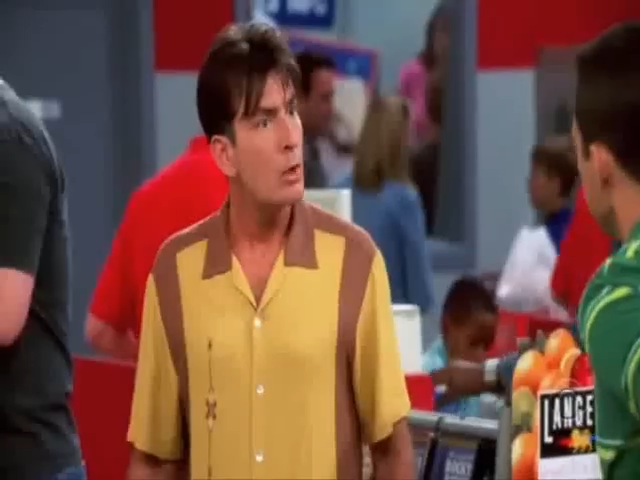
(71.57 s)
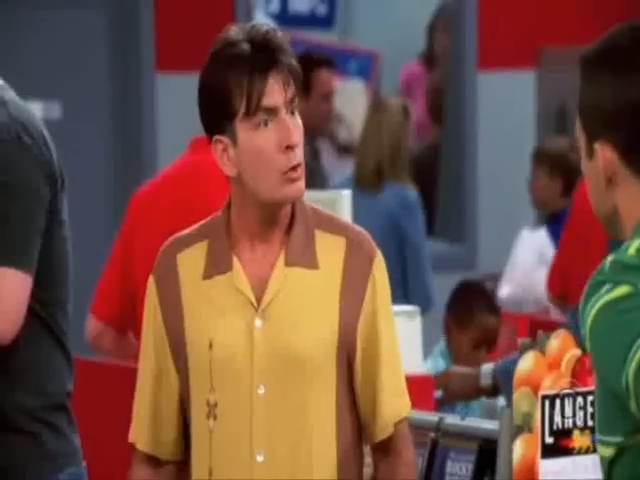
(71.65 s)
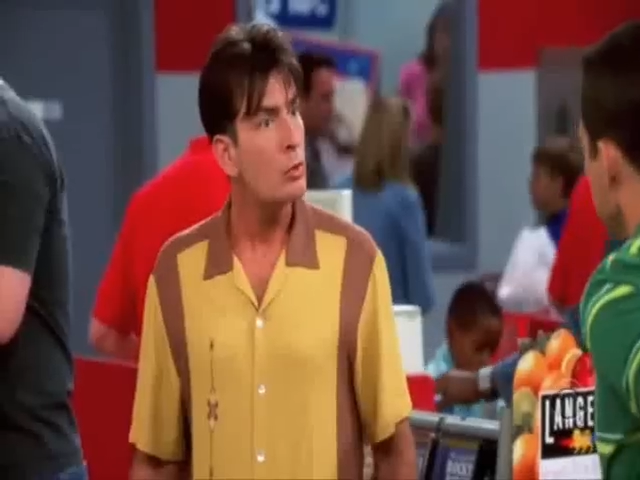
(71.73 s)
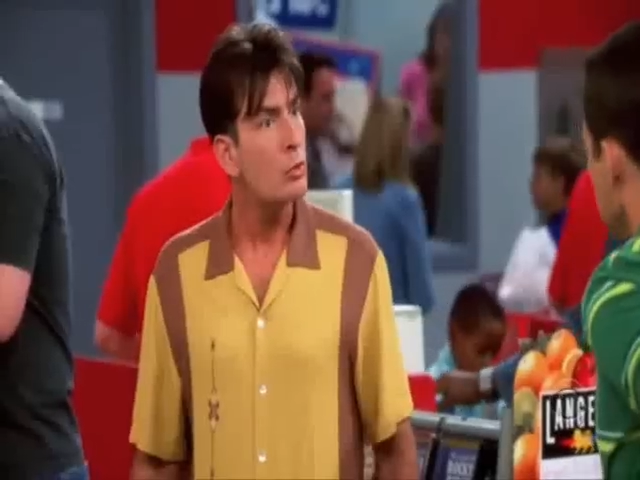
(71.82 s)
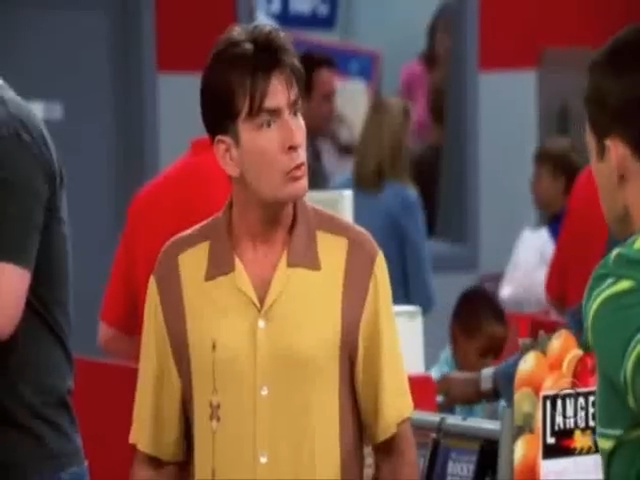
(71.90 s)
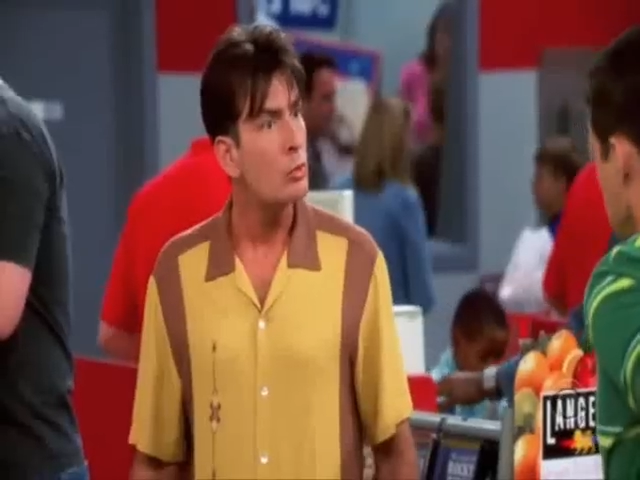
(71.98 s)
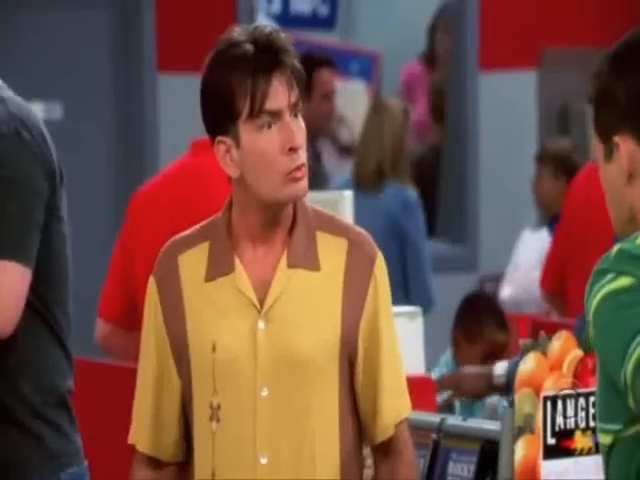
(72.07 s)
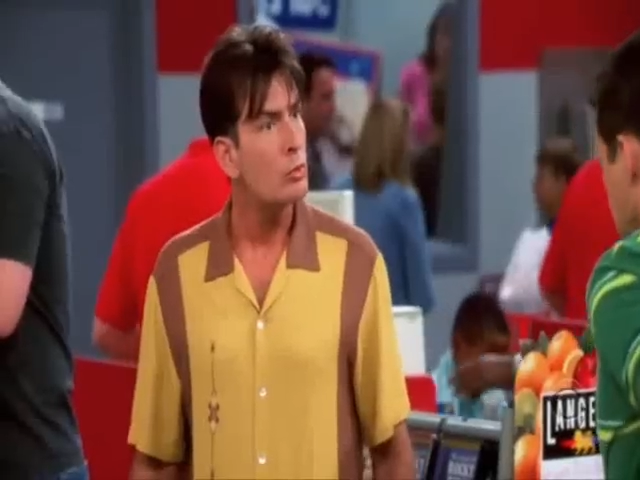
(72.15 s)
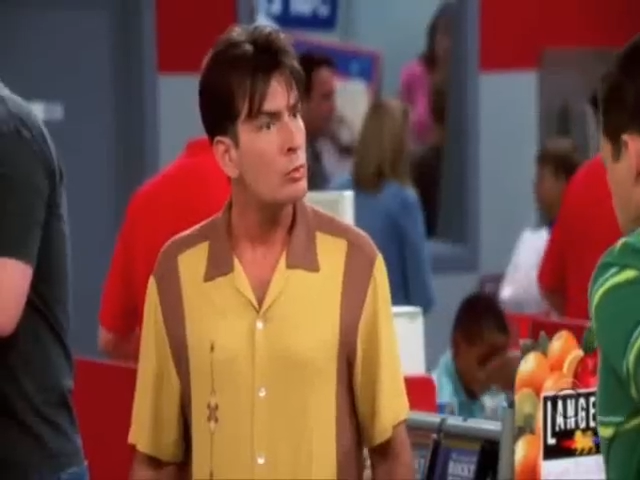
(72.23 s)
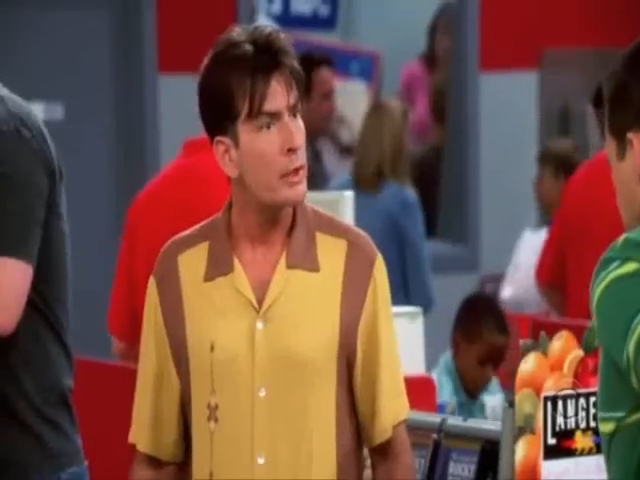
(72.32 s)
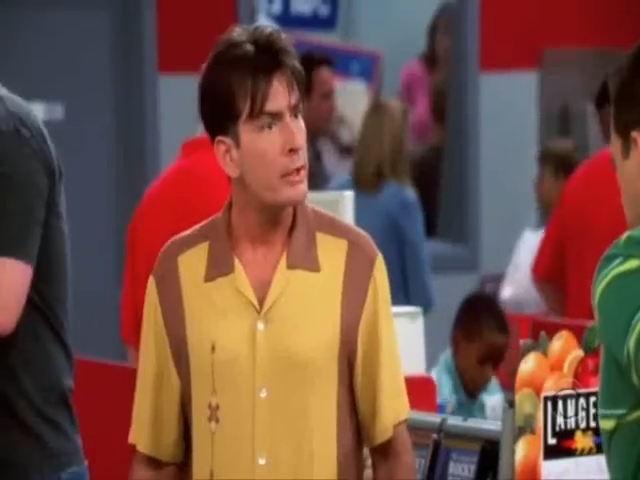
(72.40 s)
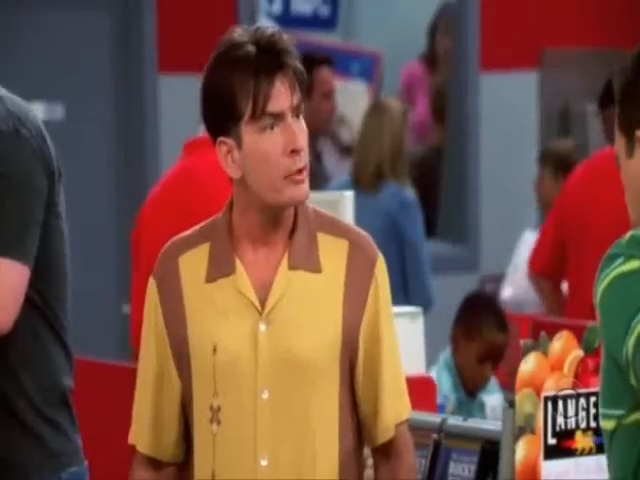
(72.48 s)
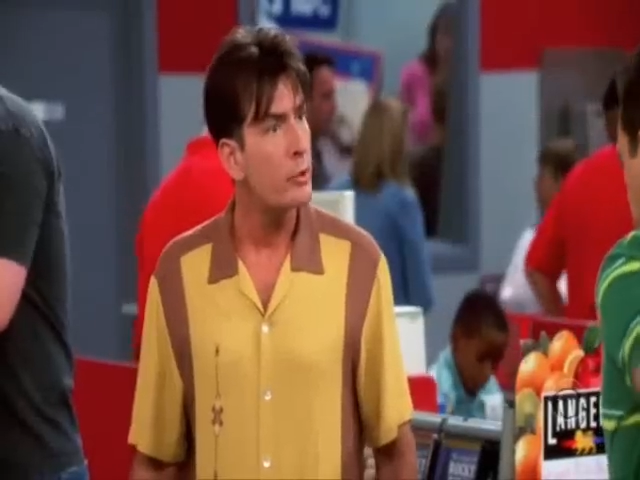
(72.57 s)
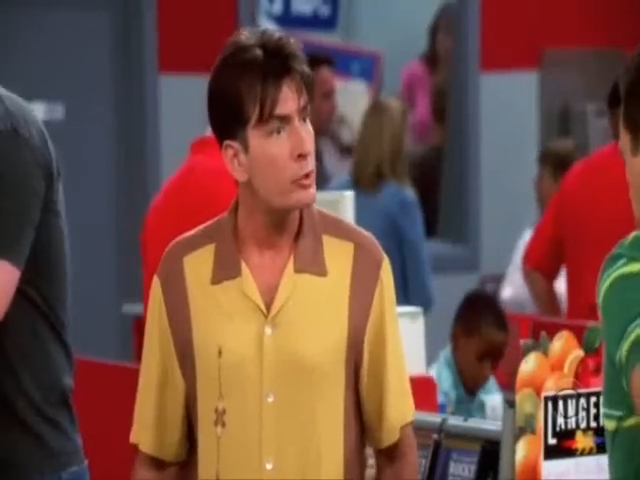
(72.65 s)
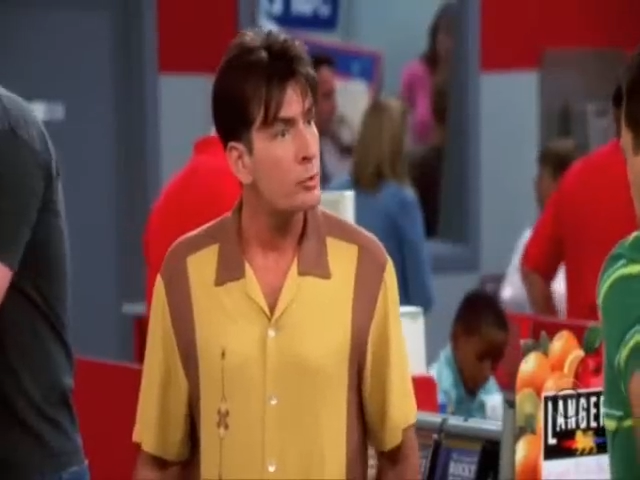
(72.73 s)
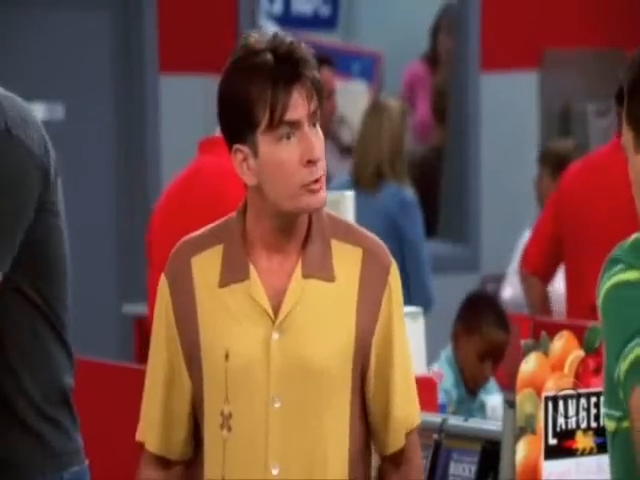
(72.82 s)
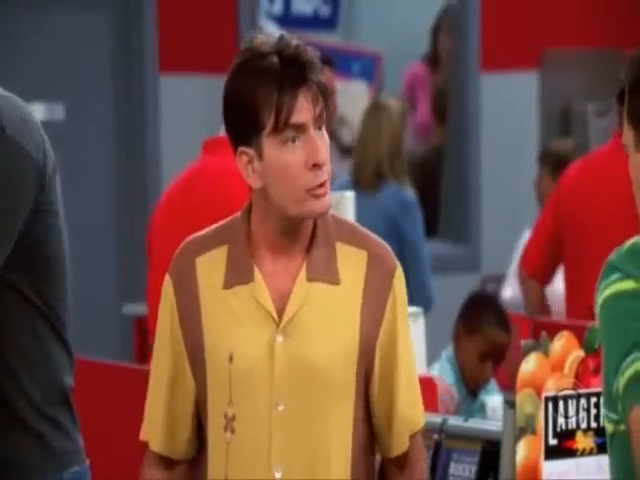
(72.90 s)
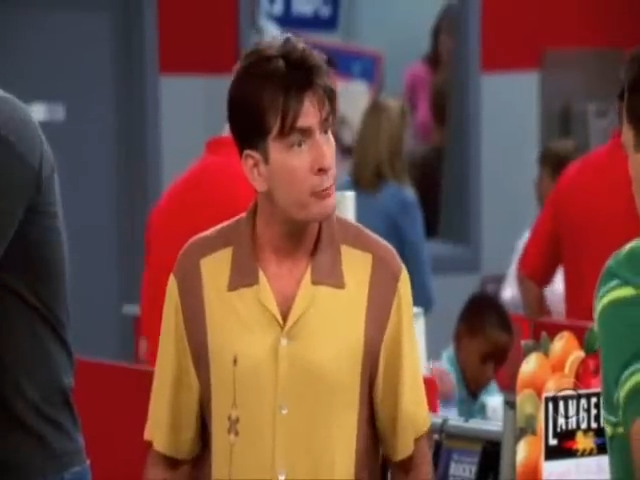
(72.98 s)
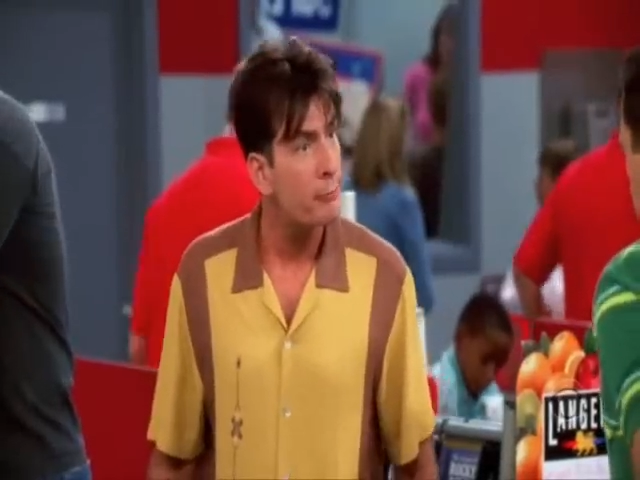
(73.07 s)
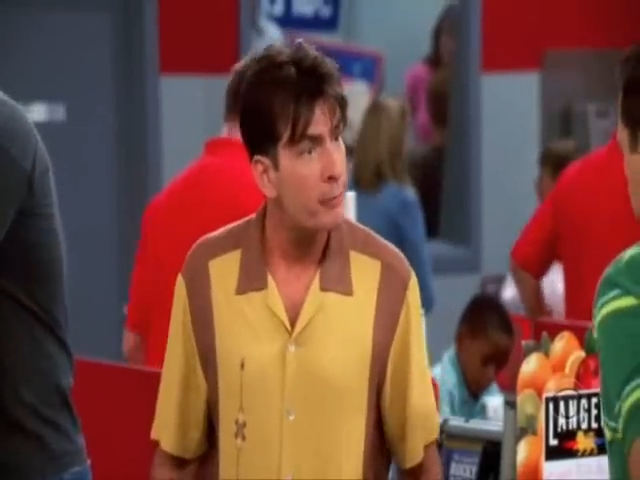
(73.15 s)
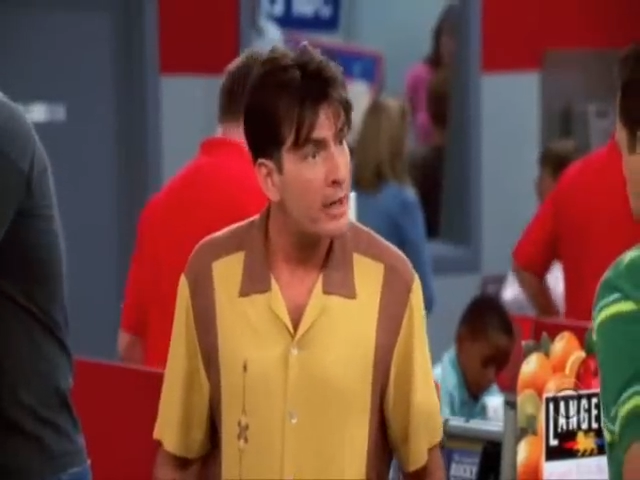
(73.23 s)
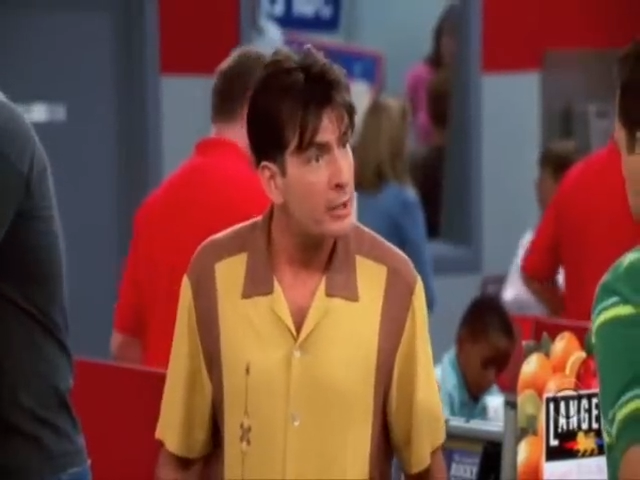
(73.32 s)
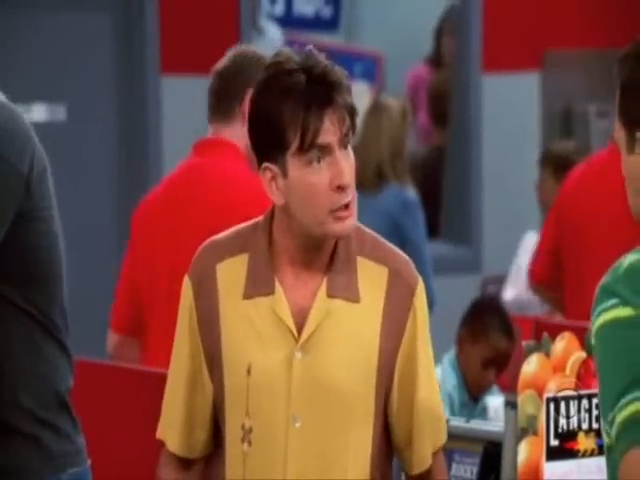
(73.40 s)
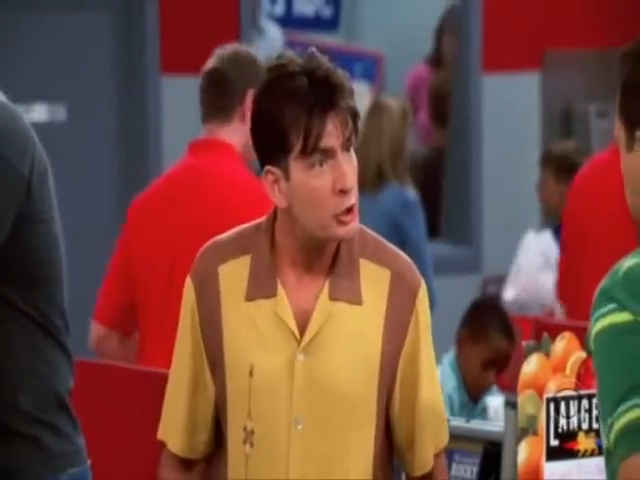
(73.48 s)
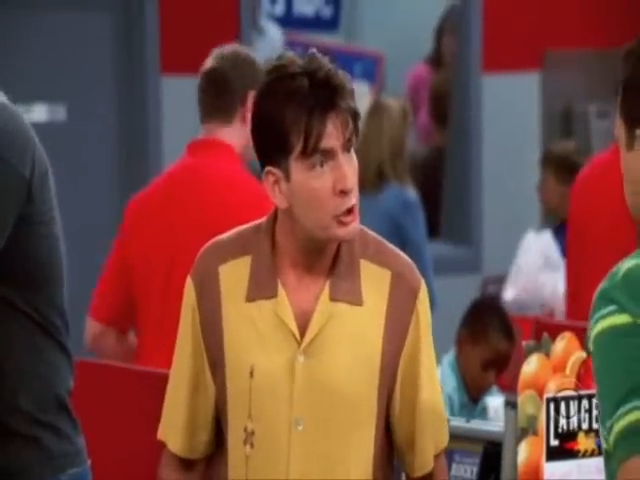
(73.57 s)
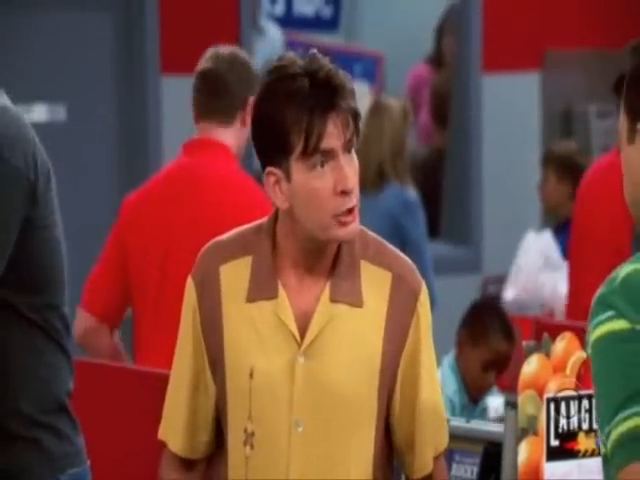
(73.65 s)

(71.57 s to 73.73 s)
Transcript: Oh, I didn't know you were so French.